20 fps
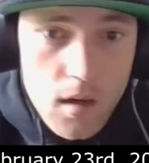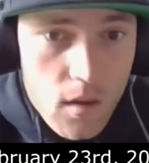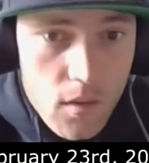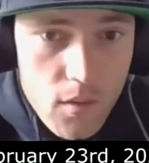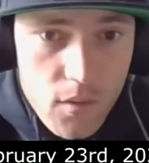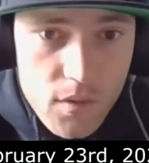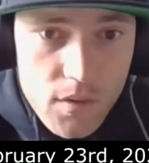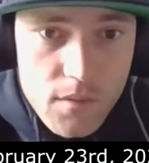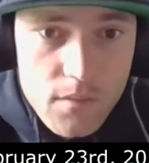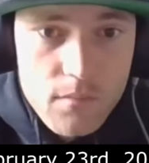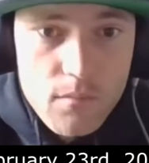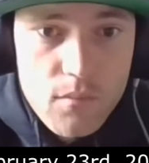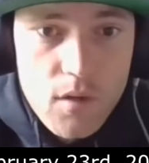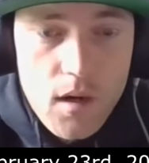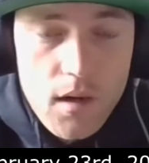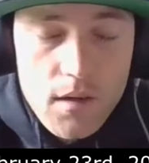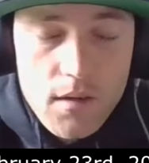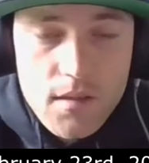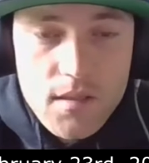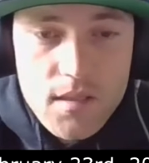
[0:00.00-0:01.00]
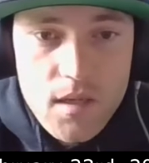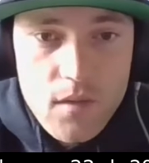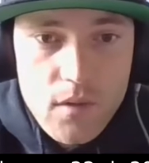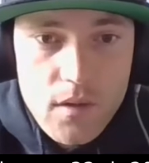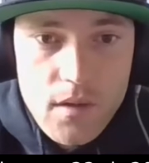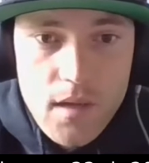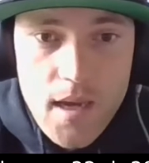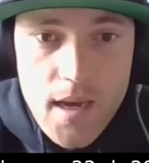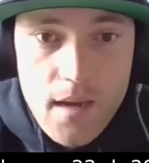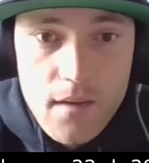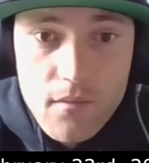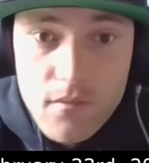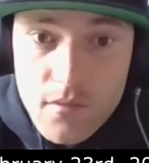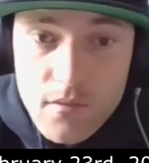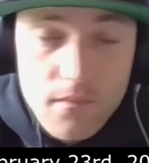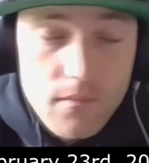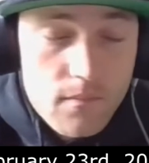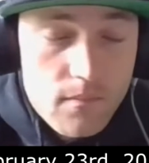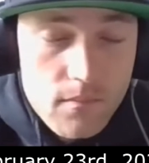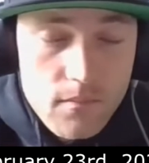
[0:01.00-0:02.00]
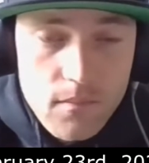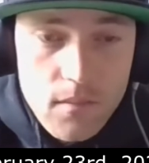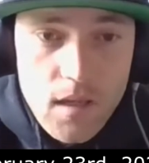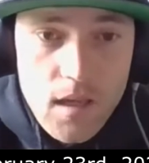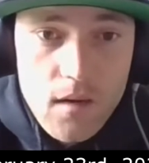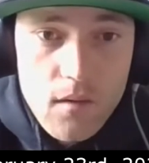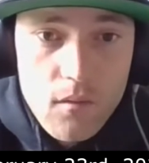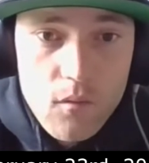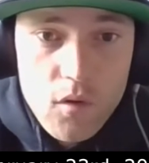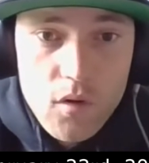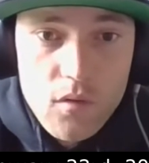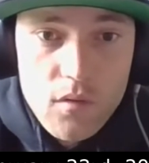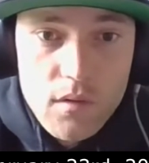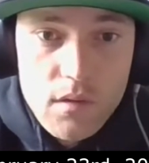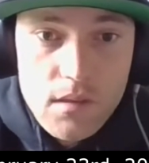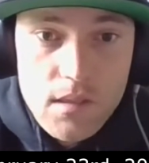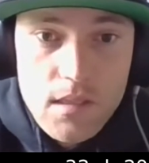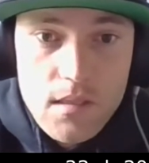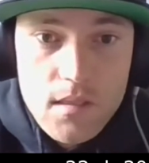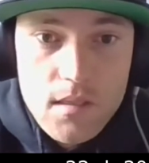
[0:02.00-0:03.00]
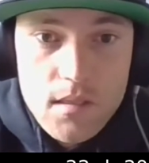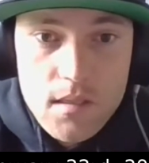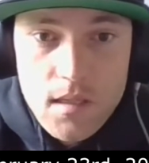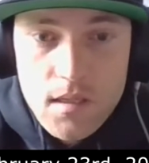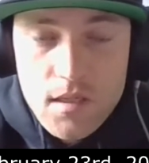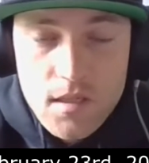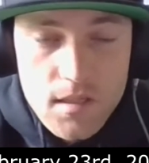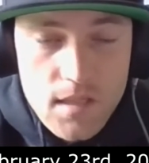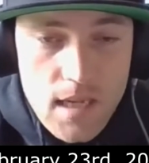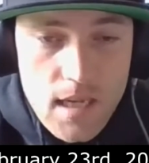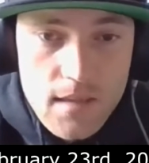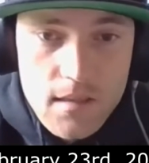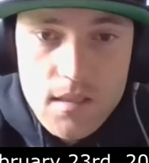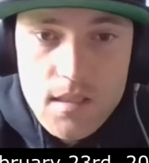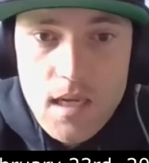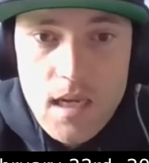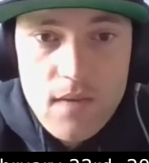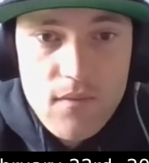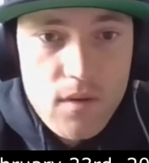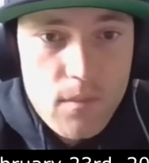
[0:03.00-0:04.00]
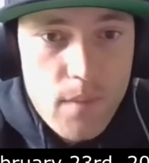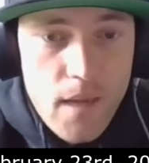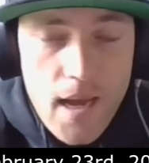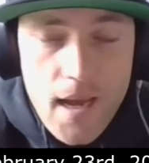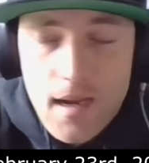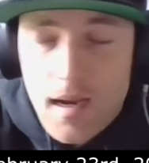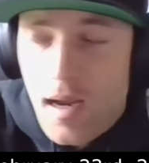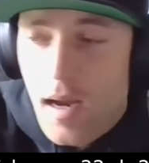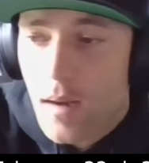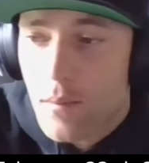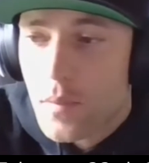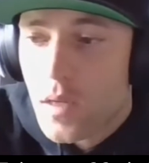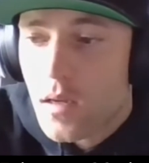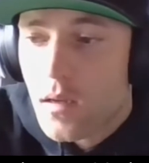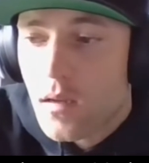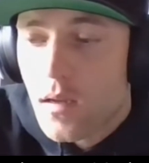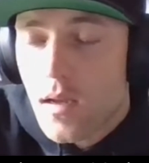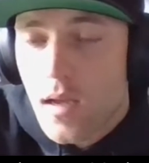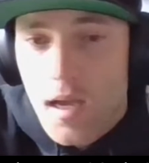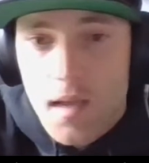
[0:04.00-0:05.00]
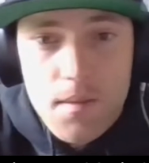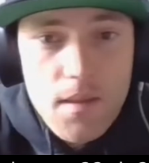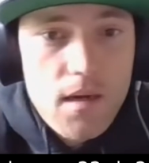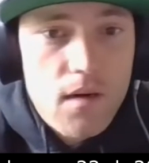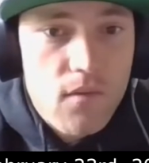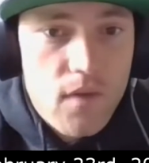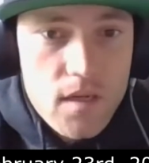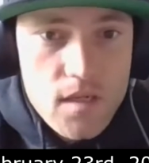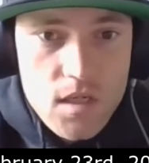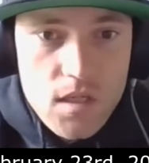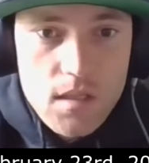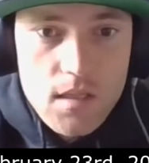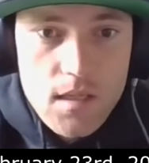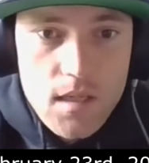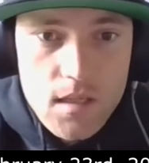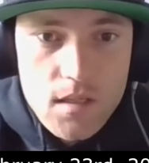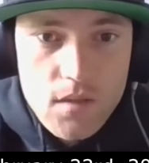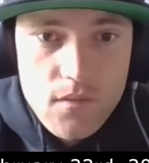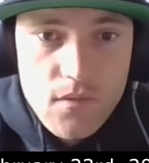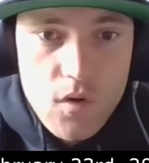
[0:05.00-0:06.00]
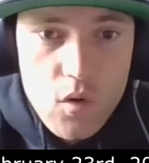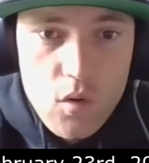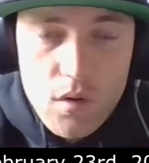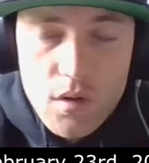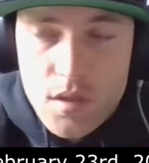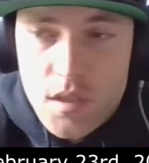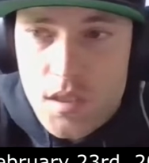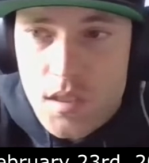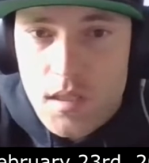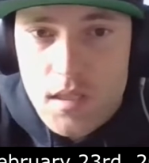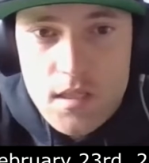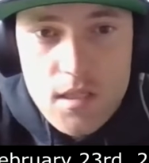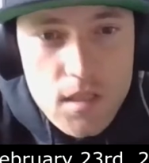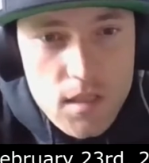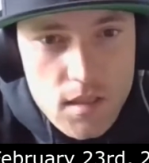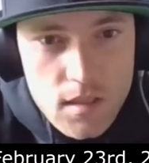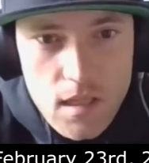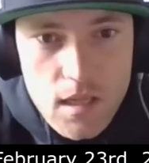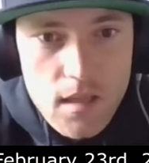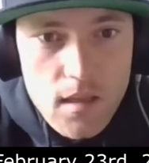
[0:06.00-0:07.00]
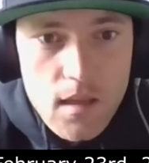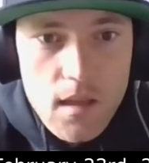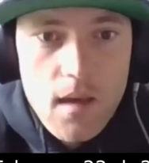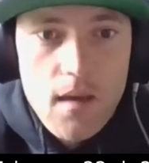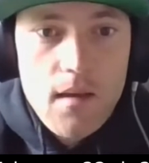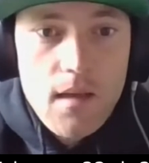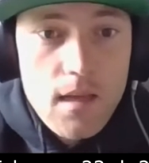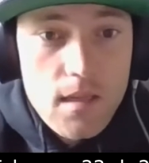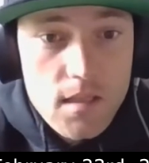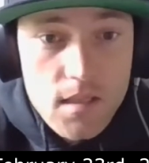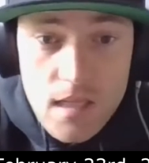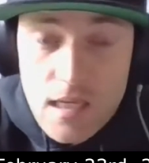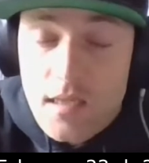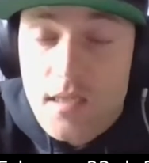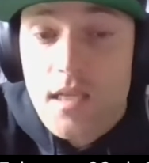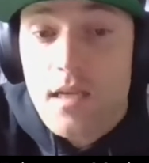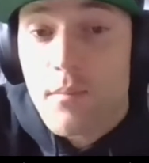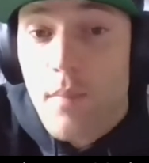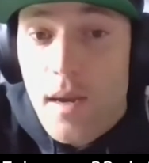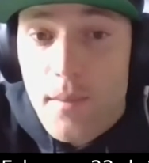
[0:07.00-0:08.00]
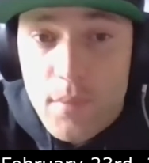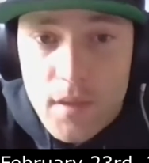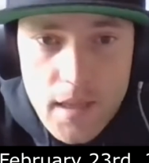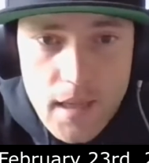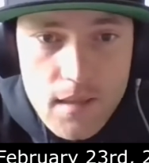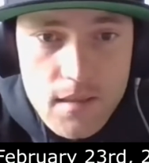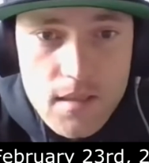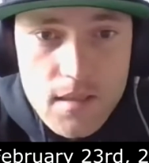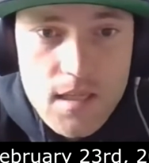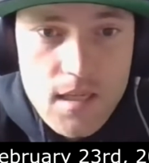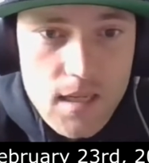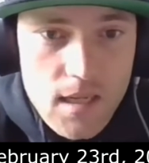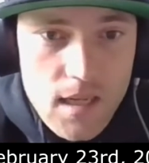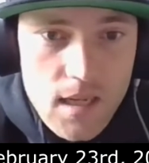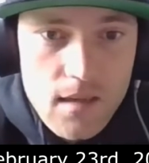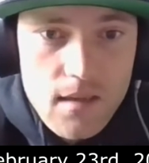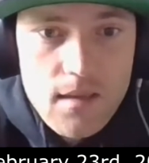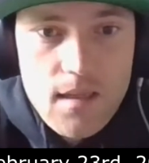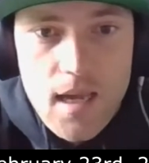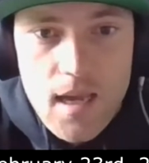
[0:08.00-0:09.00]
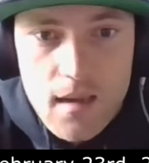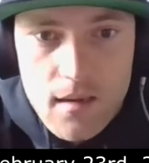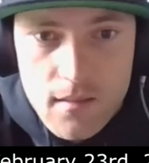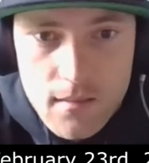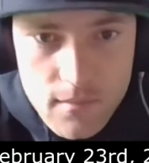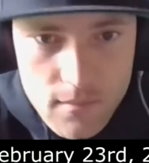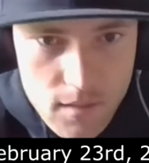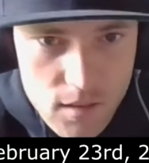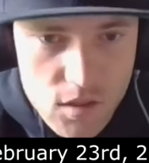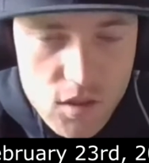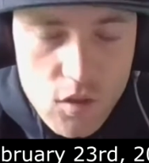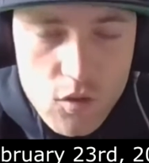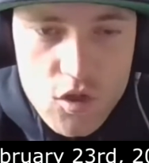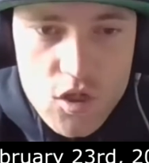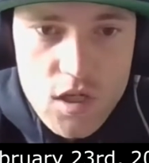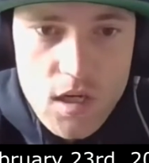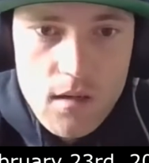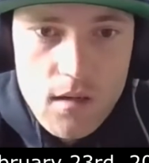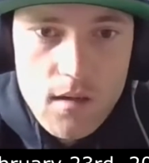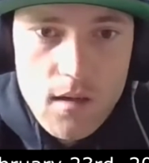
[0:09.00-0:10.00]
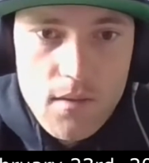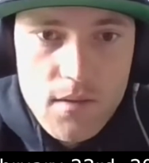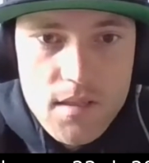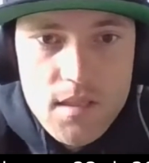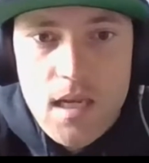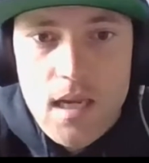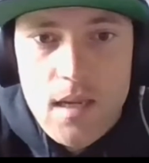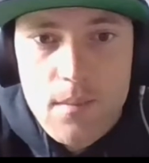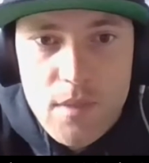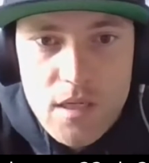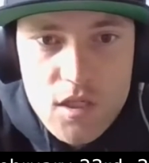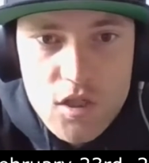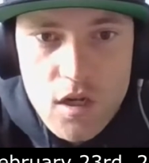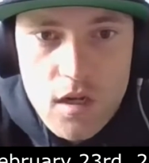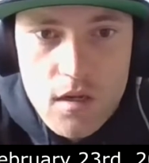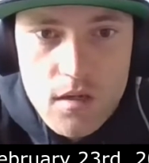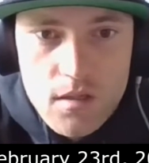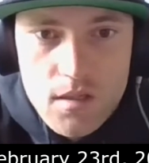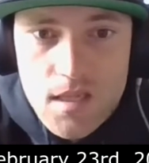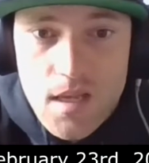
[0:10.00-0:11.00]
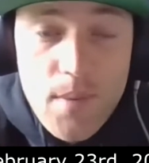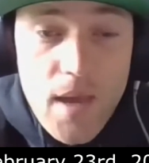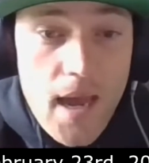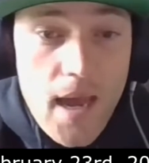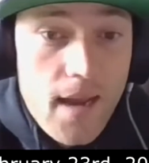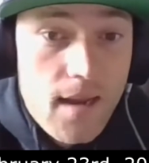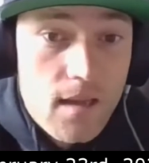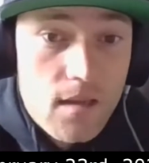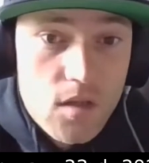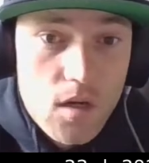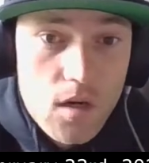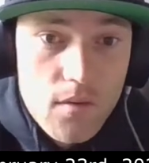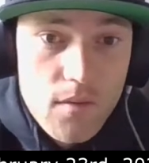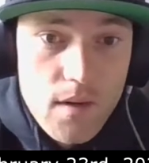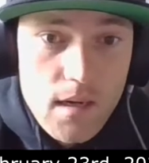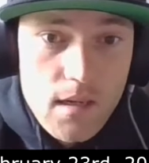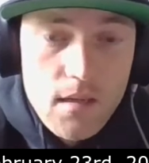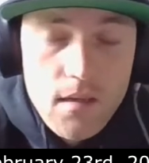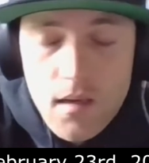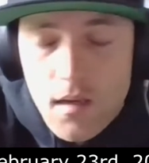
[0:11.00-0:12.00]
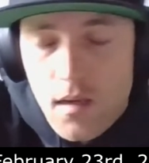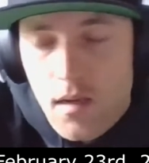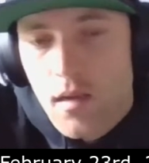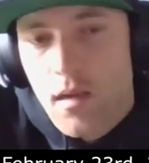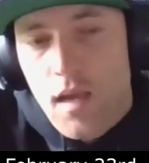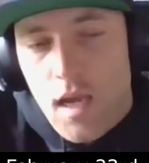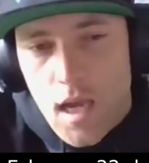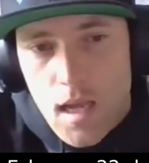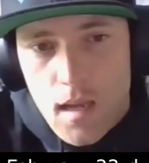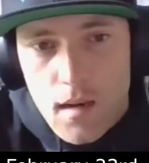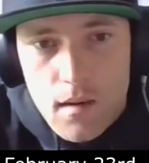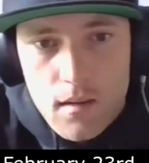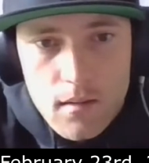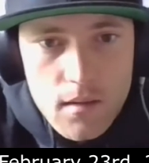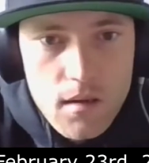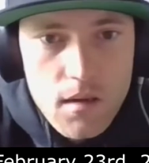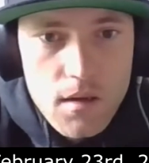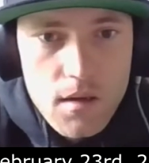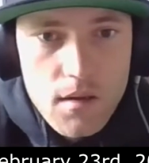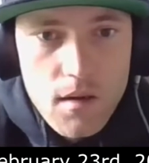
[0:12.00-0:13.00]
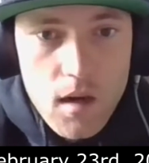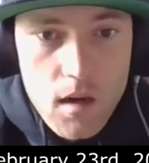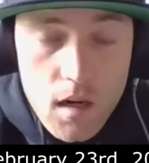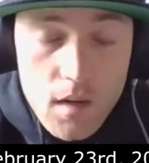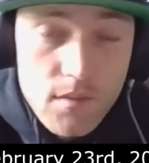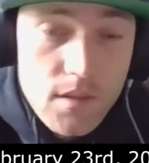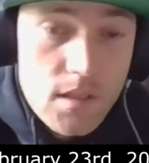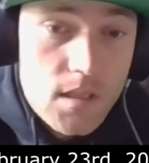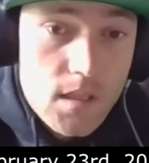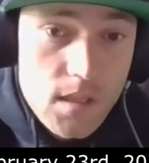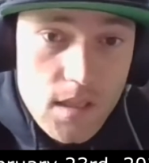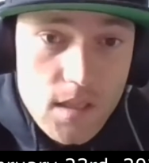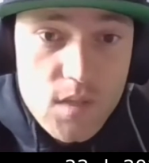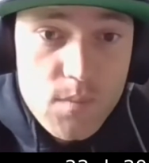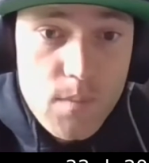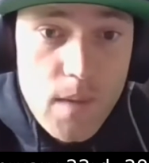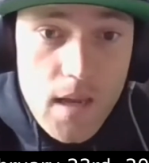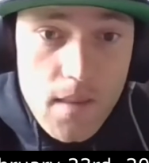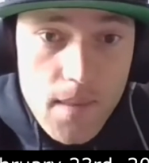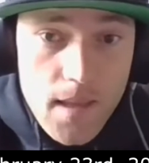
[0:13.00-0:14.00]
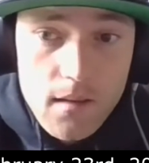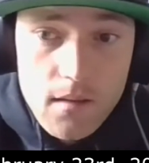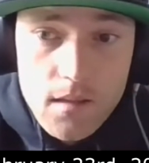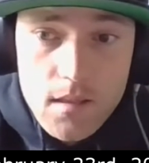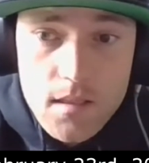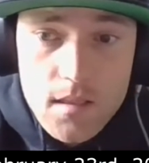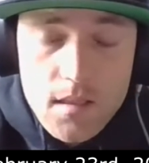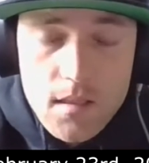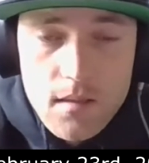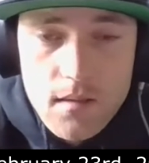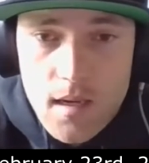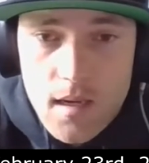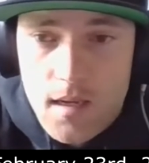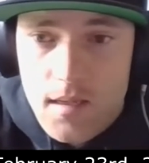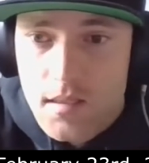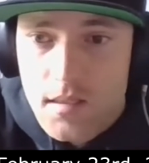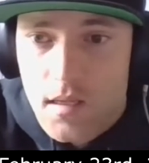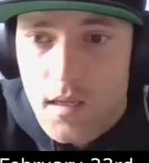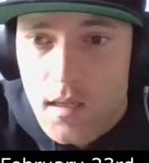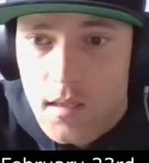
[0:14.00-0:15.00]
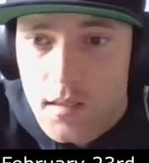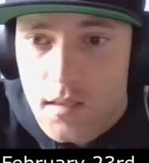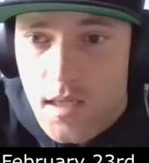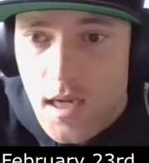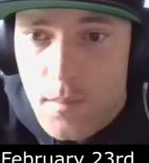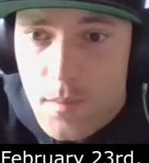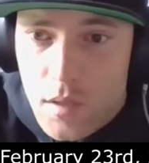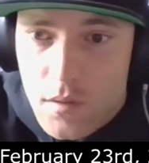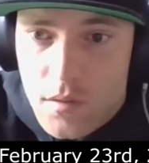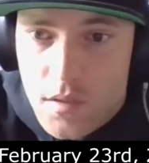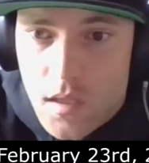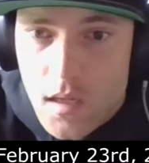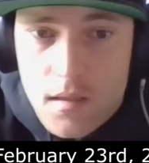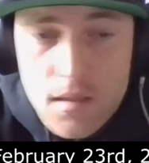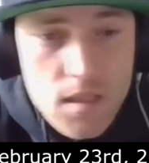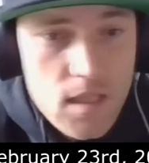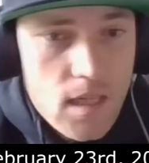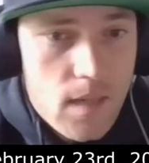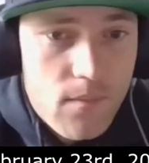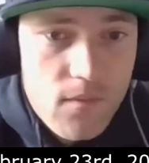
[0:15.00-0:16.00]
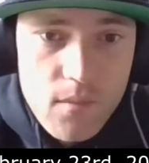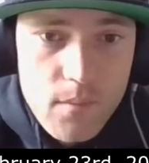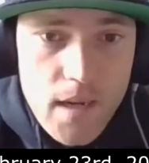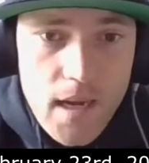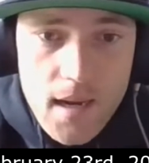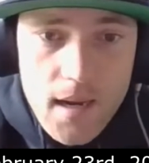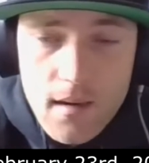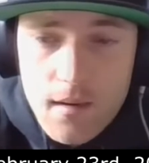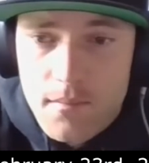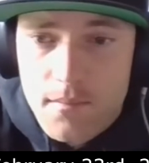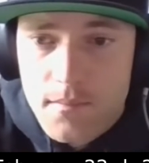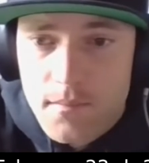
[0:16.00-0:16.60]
Other products that we have and will release, such as yanSafe and PAC app. And then eventually, yes, of course, it's in my plans to get yan associated on the same exchanges that PAC is already, and obviously expand that list as time goes on. Same for PAC.